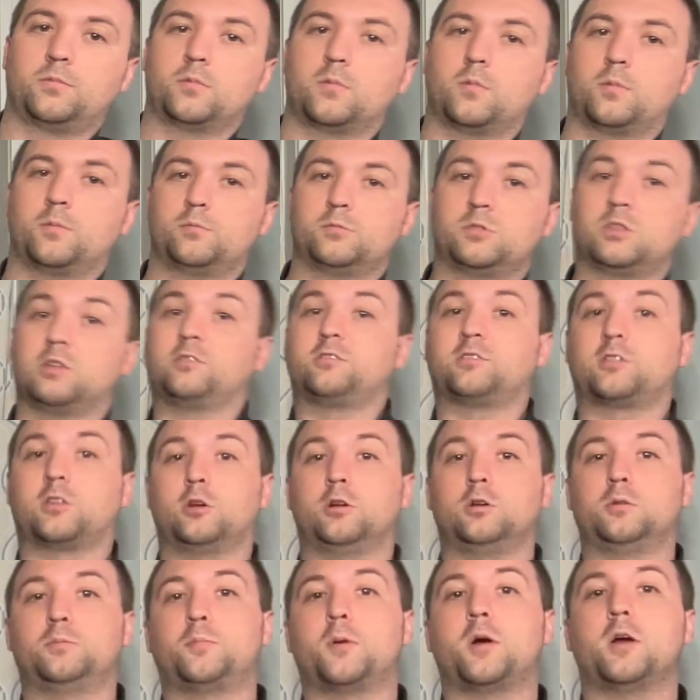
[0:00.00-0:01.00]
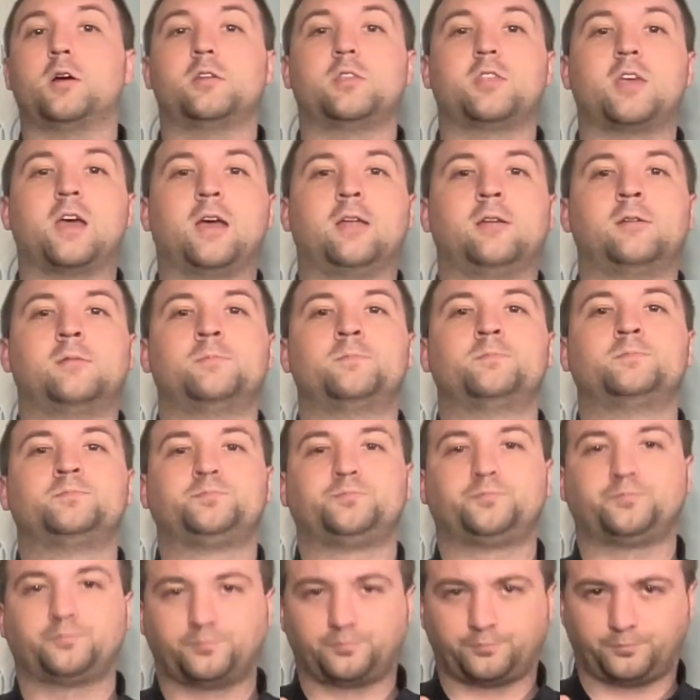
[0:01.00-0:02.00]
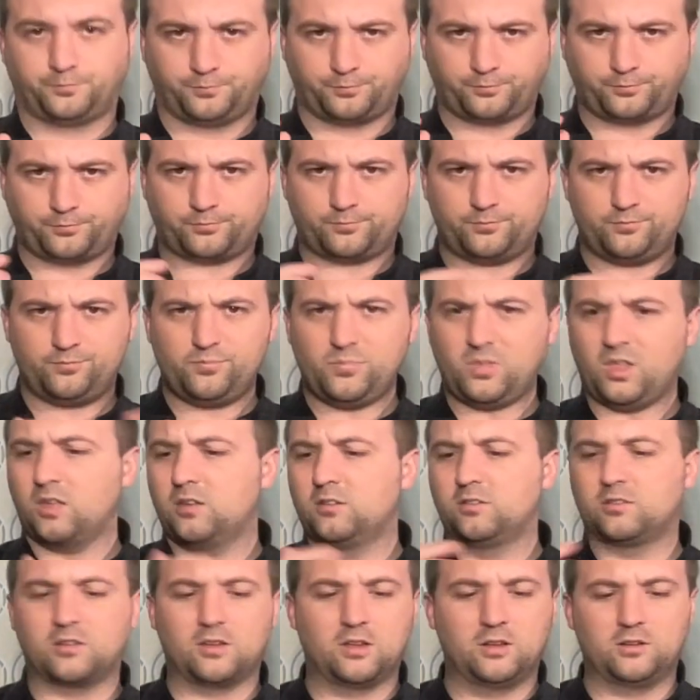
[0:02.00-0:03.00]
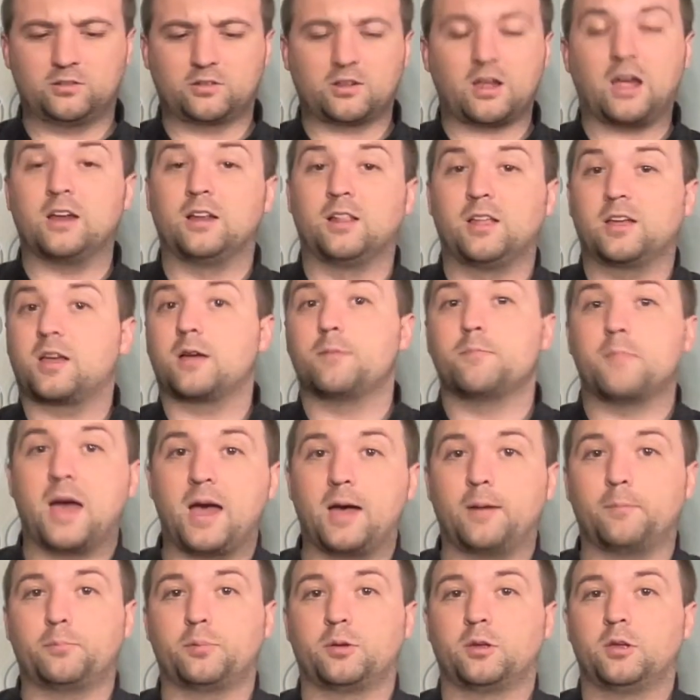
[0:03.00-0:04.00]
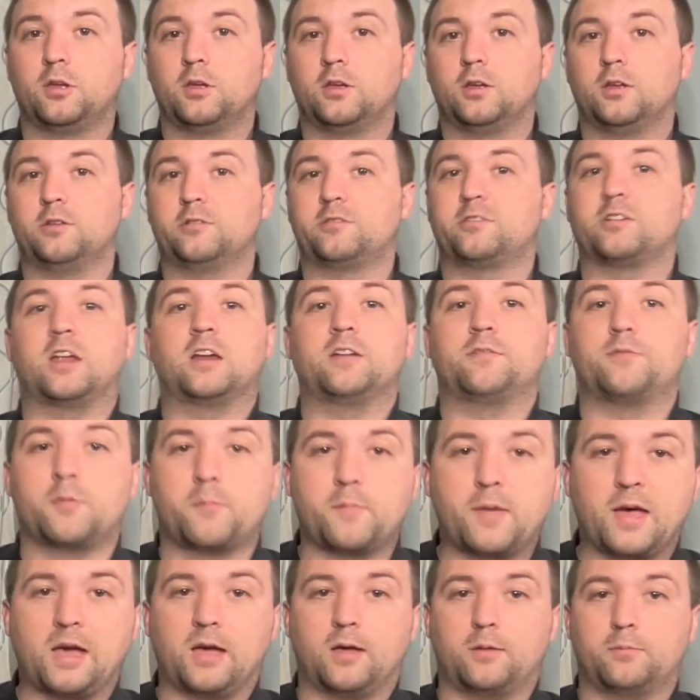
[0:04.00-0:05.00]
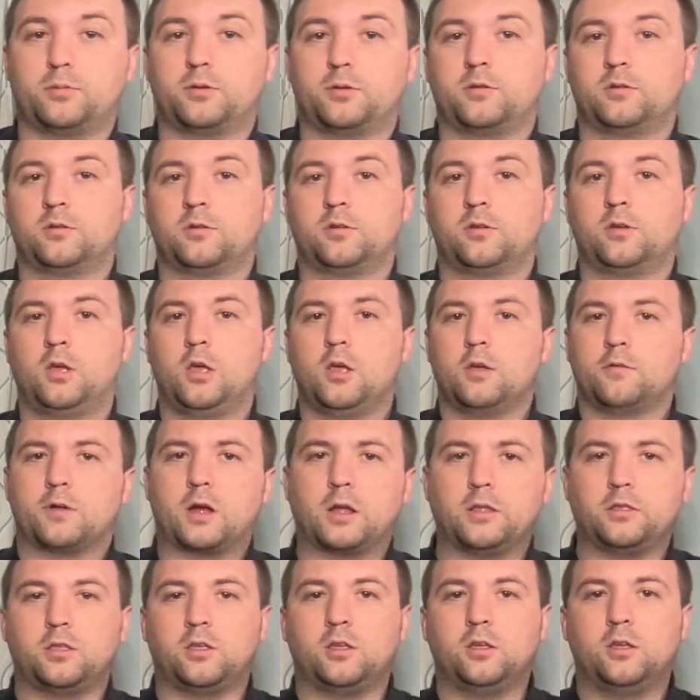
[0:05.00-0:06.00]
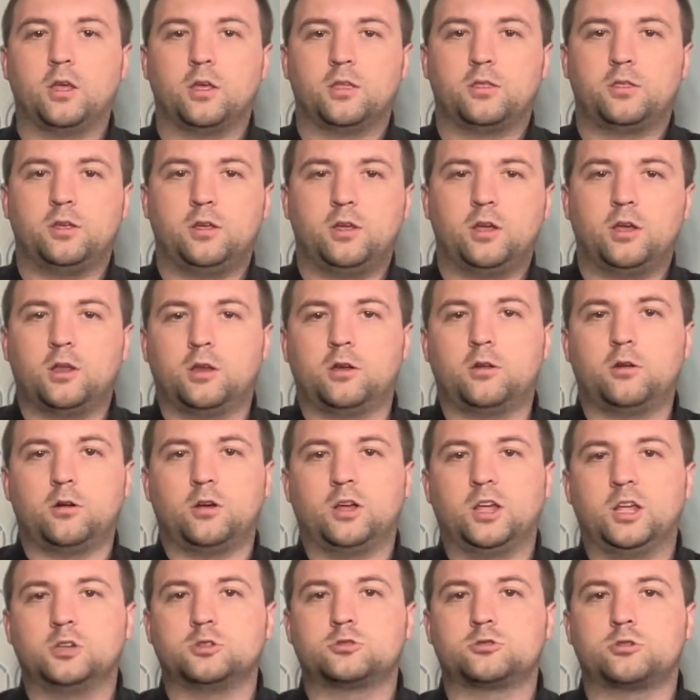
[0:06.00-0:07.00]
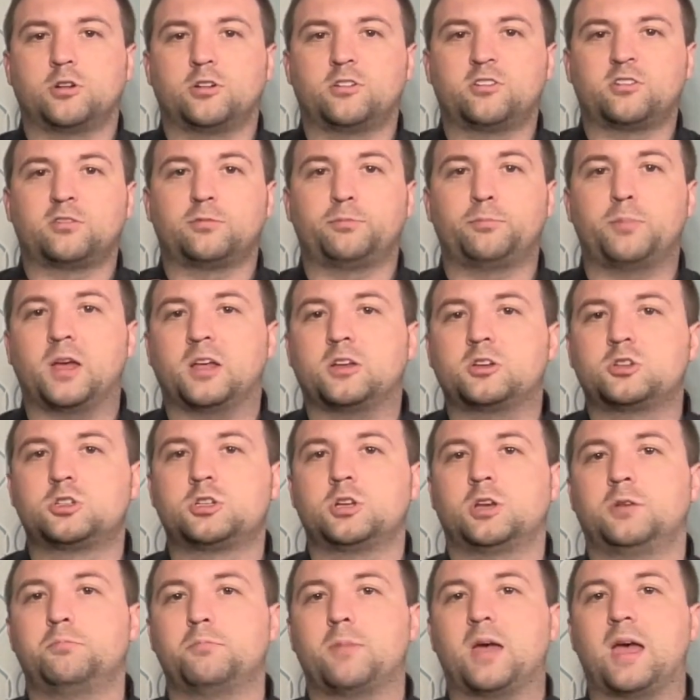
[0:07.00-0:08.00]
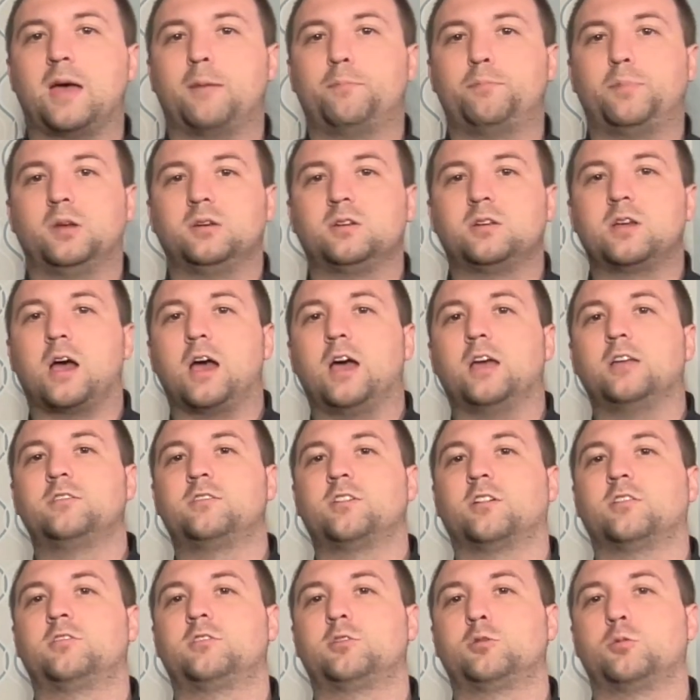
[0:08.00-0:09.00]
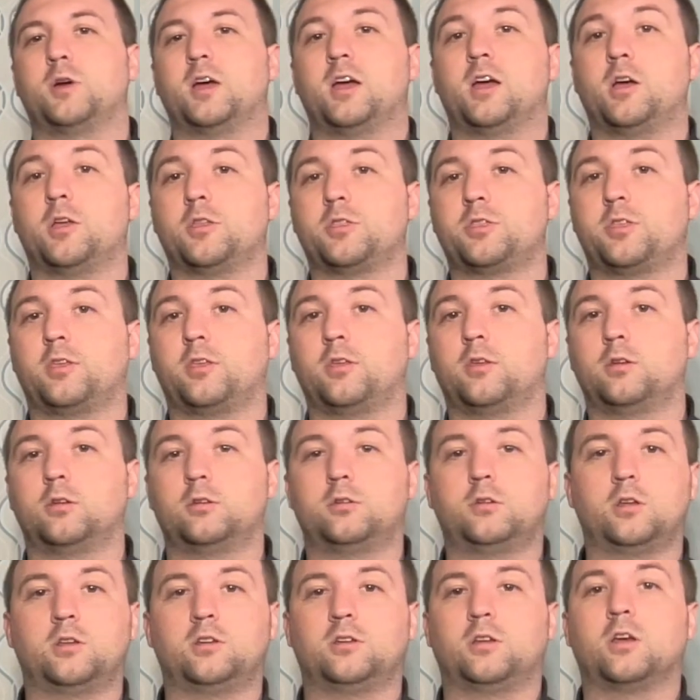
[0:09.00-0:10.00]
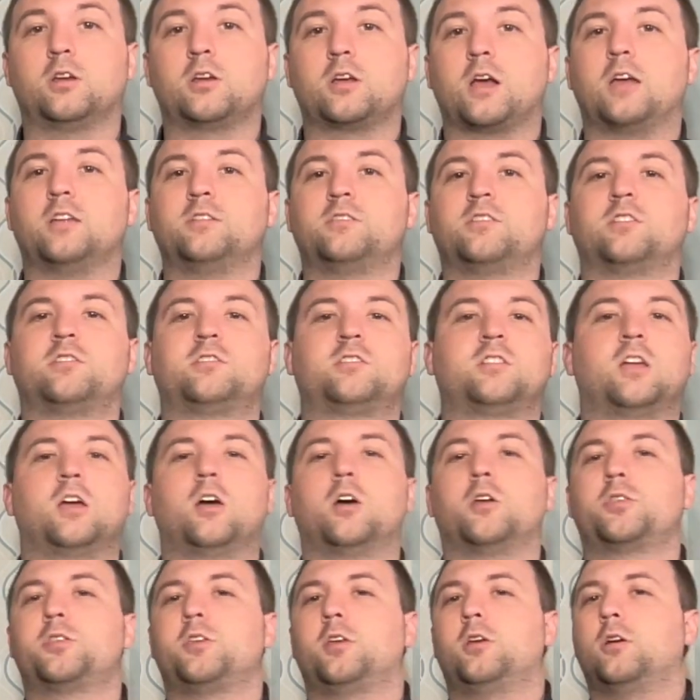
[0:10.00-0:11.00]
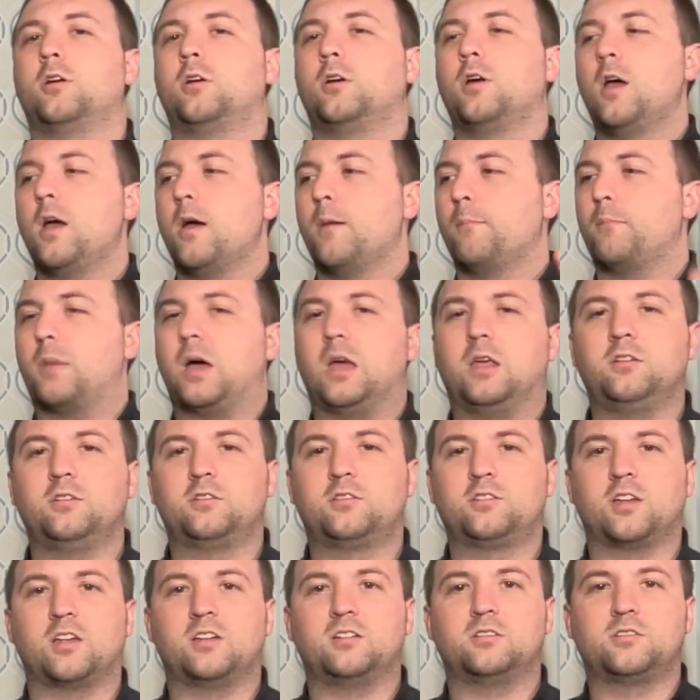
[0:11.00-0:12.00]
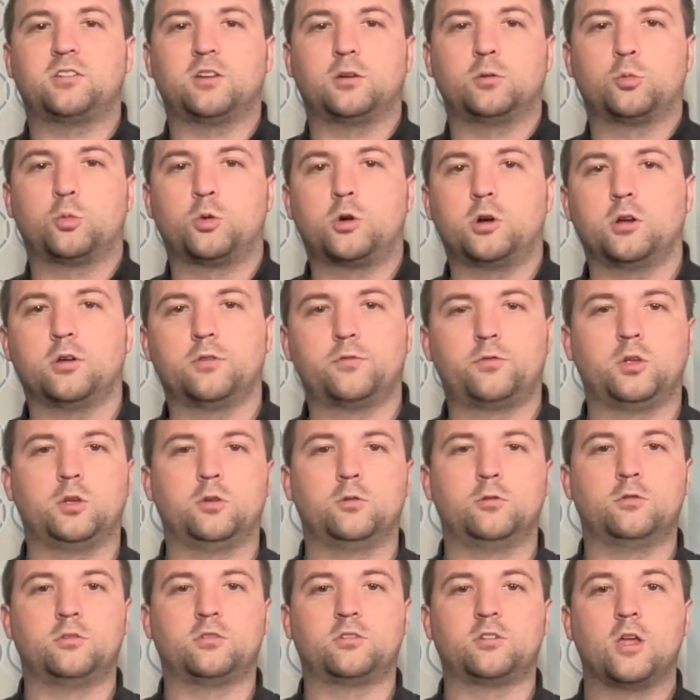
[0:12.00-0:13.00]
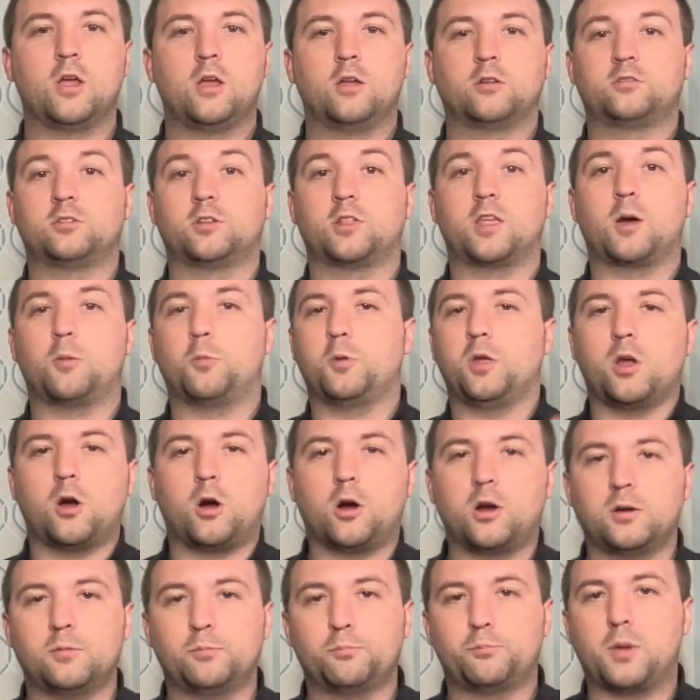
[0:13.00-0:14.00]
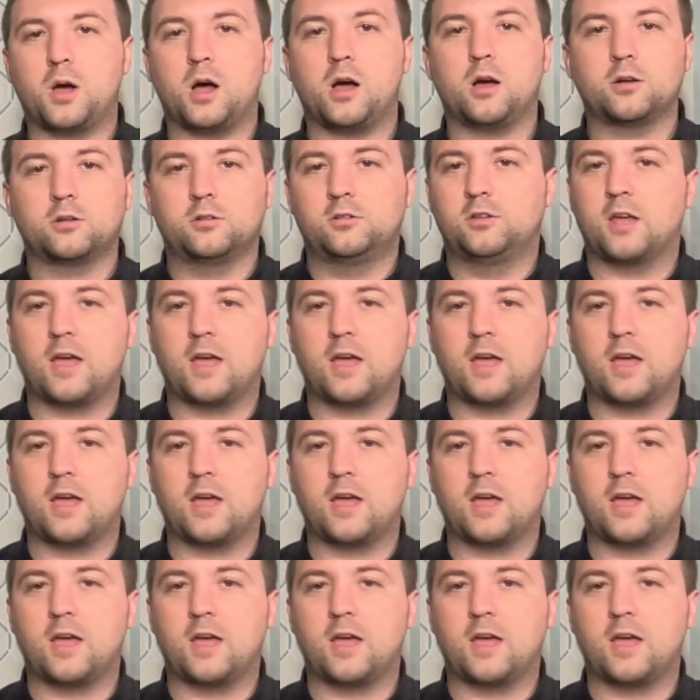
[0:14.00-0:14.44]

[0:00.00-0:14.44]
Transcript: This third part then is it's kind of like a map inside of a map right the the inner introspection map it guides us to a healthy it, it guides us to healthier mindsets and worldviews so that we aren't bogged